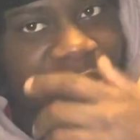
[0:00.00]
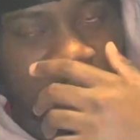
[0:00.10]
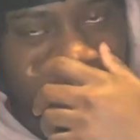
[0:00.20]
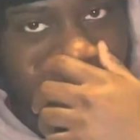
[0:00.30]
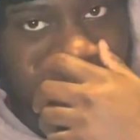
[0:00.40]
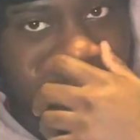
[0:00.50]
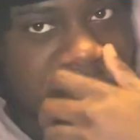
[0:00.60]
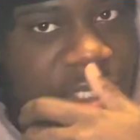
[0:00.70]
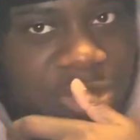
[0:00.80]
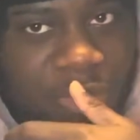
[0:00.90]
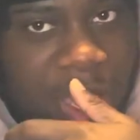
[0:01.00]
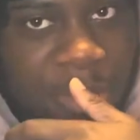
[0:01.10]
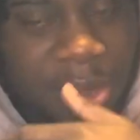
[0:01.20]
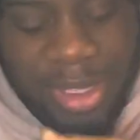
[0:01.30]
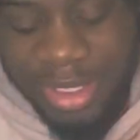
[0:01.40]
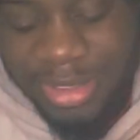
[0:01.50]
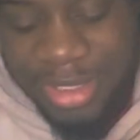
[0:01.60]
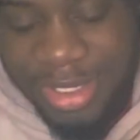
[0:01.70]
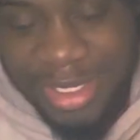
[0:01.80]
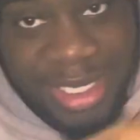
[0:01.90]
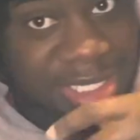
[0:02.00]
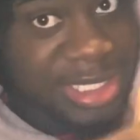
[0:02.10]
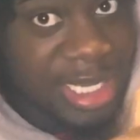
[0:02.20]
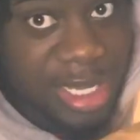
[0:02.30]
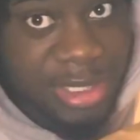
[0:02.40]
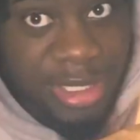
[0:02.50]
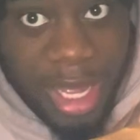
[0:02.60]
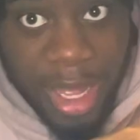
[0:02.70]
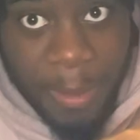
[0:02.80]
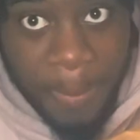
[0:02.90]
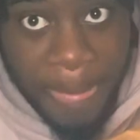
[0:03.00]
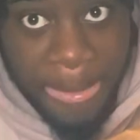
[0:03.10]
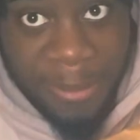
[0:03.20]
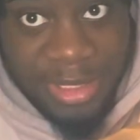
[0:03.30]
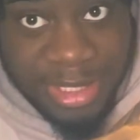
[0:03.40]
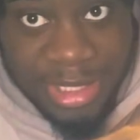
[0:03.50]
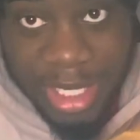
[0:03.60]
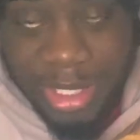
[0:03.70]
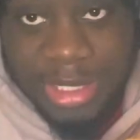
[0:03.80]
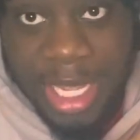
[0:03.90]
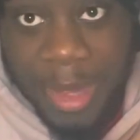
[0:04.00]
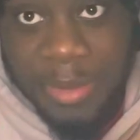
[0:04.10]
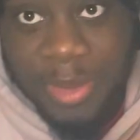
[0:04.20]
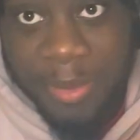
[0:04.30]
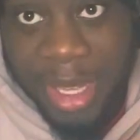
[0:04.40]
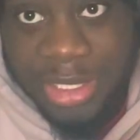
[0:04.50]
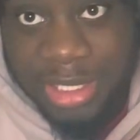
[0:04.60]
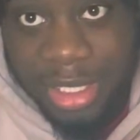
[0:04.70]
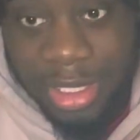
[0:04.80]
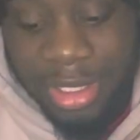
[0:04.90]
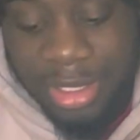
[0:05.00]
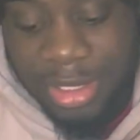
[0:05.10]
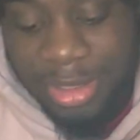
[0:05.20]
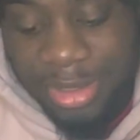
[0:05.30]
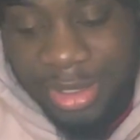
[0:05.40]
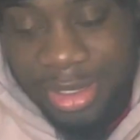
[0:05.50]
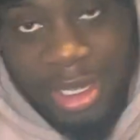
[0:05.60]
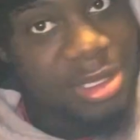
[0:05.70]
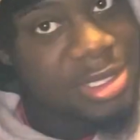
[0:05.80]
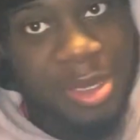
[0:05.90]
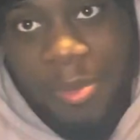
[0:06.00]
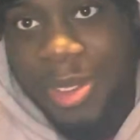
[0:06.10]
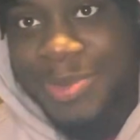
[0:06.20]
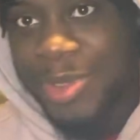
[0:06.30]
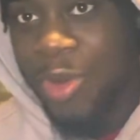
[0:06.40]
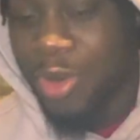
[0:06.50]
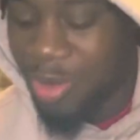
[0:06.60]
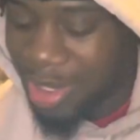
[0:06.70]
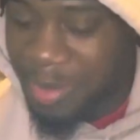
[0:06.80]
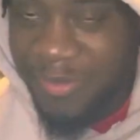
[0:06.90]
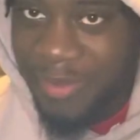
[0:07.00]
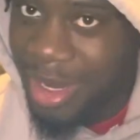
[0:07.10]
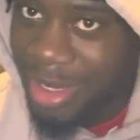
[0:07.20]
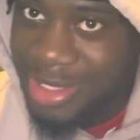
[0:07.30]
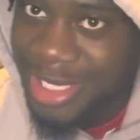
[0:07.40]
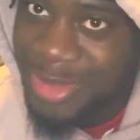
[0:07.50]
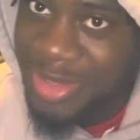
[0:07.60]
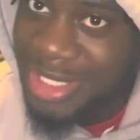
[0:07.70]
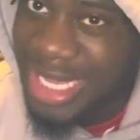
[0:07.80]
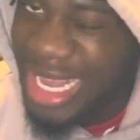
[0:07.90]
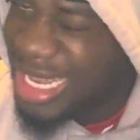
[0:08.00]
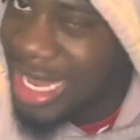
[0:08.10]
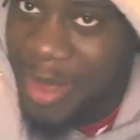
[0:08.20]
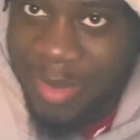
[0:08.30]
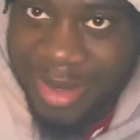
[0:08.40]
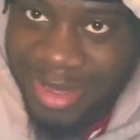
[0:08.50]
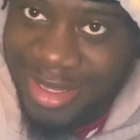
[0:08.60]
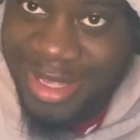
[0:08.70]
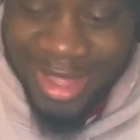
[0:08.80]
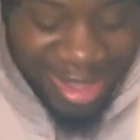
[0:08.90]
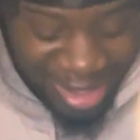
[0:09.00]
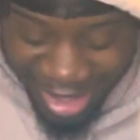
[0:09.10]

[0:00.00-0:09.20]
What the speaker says: Or, like, he just rapping? Because this is the second time. This is the second time he mentioned her. Something must be going on. Let me find out Central C clapping the...